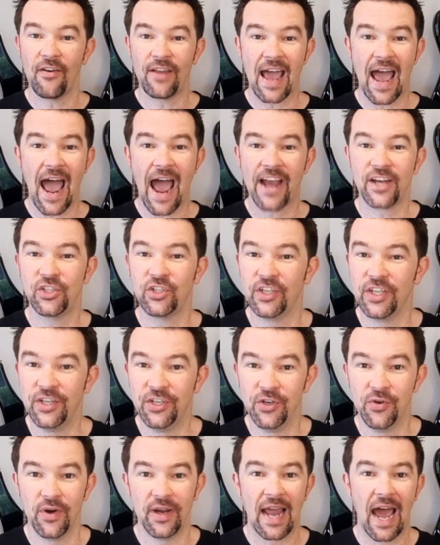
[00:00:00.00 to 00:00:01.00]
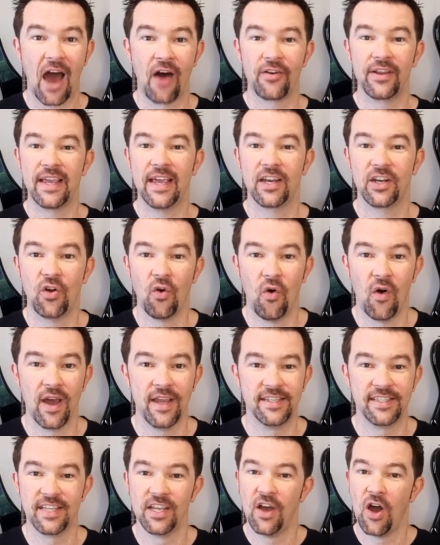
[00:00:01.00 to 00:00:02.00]
to actually do it, how to get
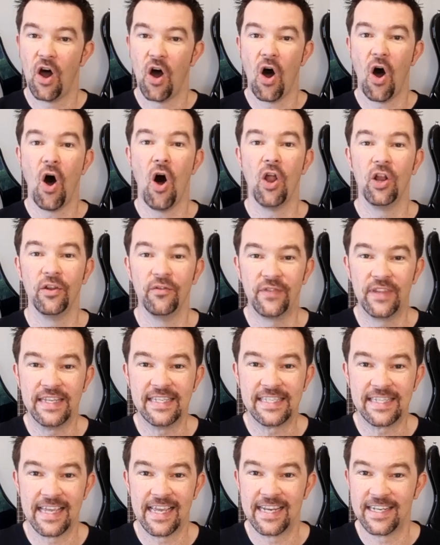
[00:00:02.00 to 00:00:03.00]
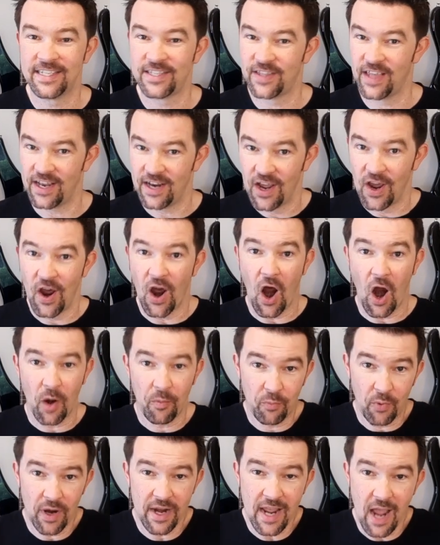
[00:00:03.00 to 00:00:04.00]
coins, all of these things that are
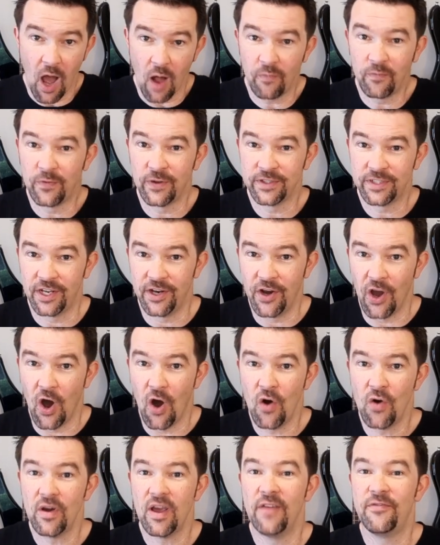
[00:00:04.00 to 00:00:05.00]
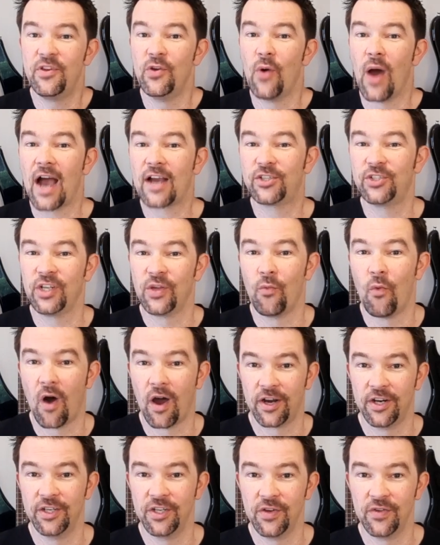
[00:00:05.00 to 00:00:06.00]
pretty helpful to know if you actually
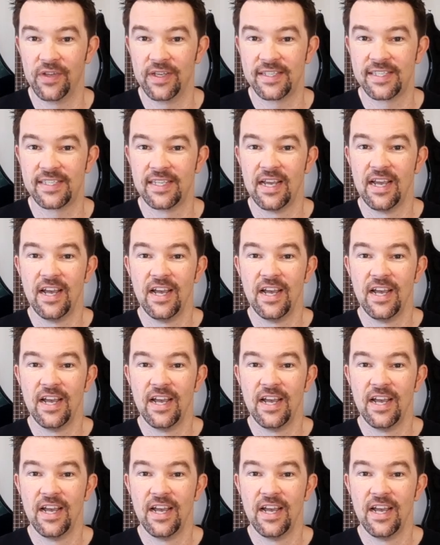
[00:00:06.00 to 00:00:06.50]
want to do this.